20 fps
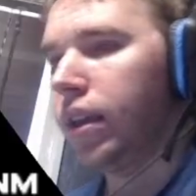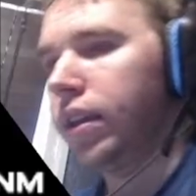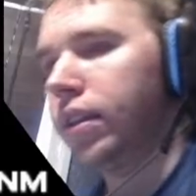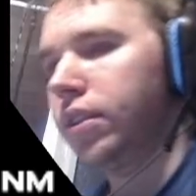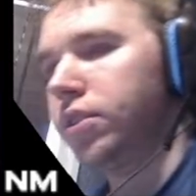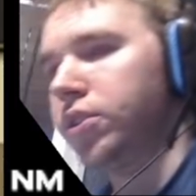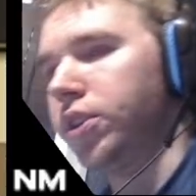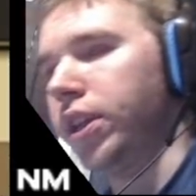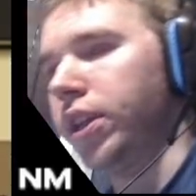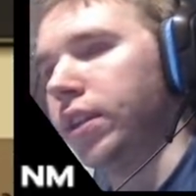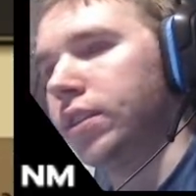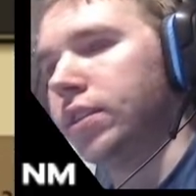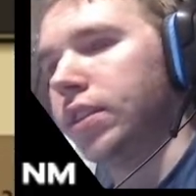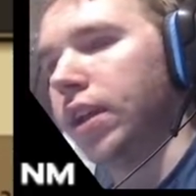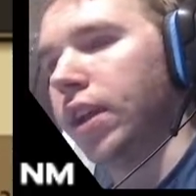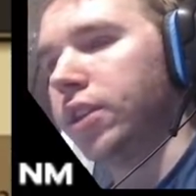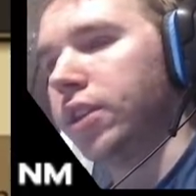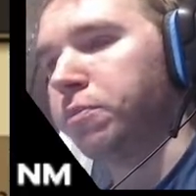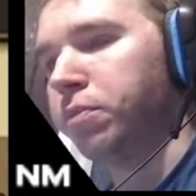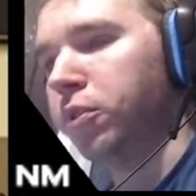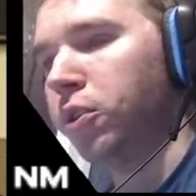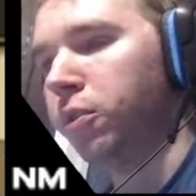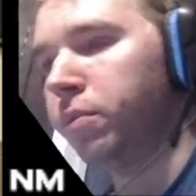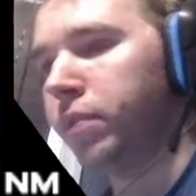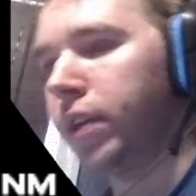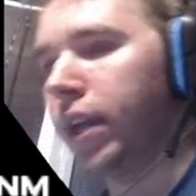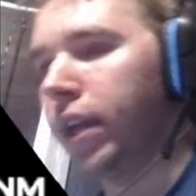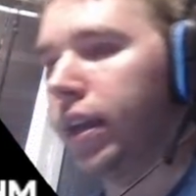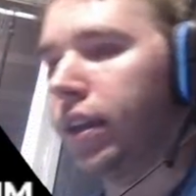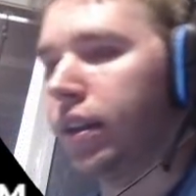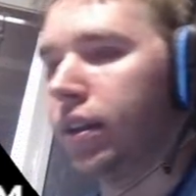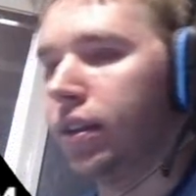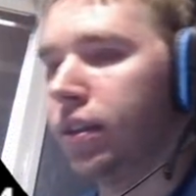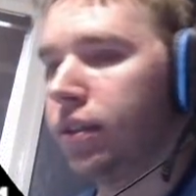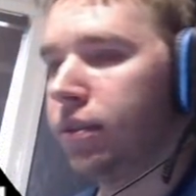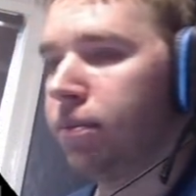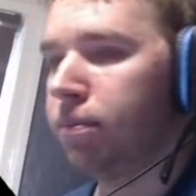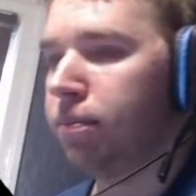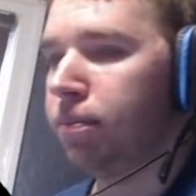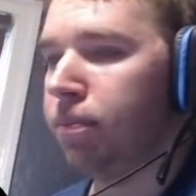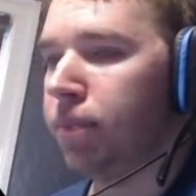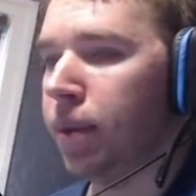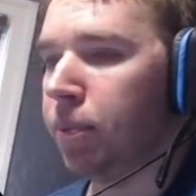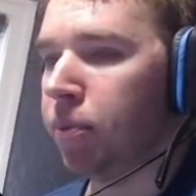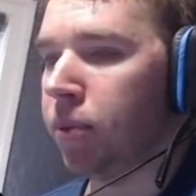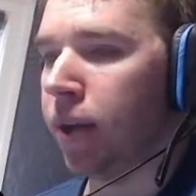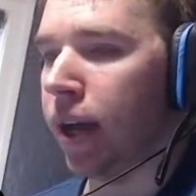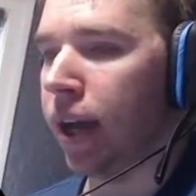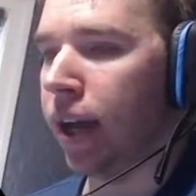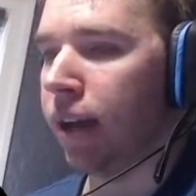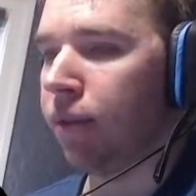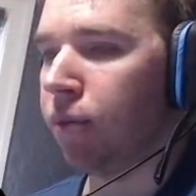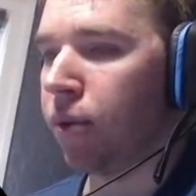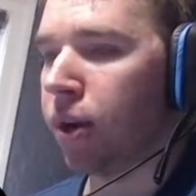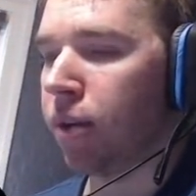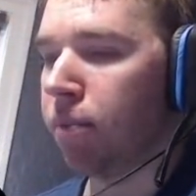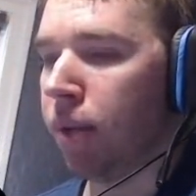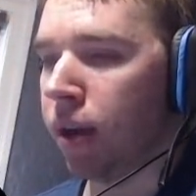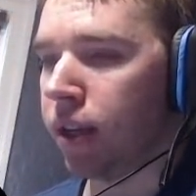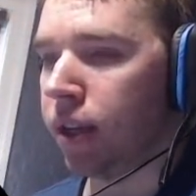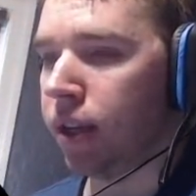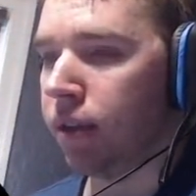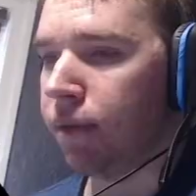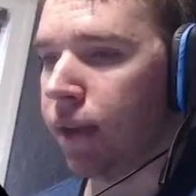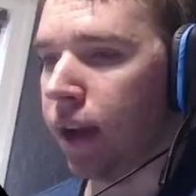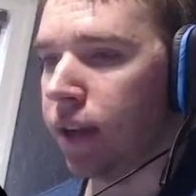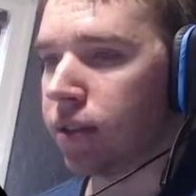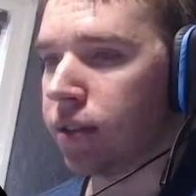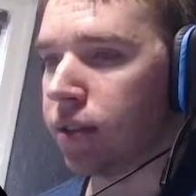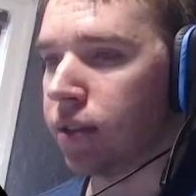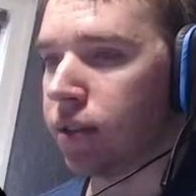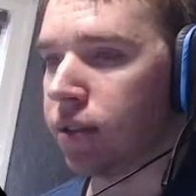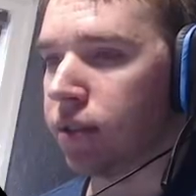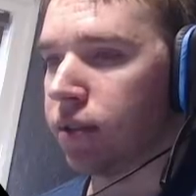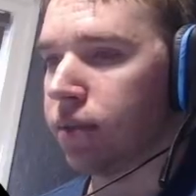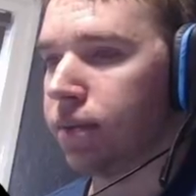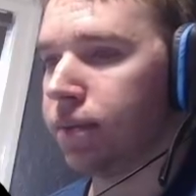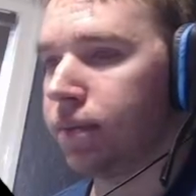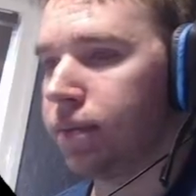Gene says, boom, dead. People have weird monkey faces.